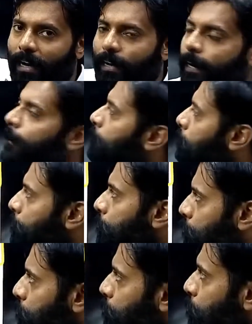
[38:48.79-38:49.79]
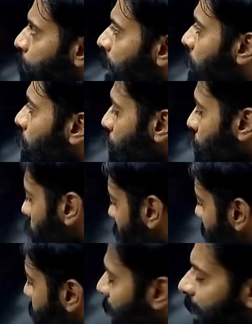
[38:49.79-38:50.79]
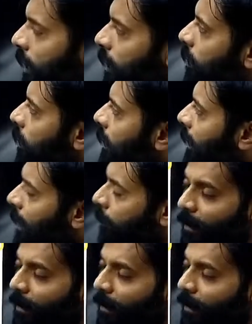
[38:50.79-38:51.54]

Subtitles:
height? So time taken can be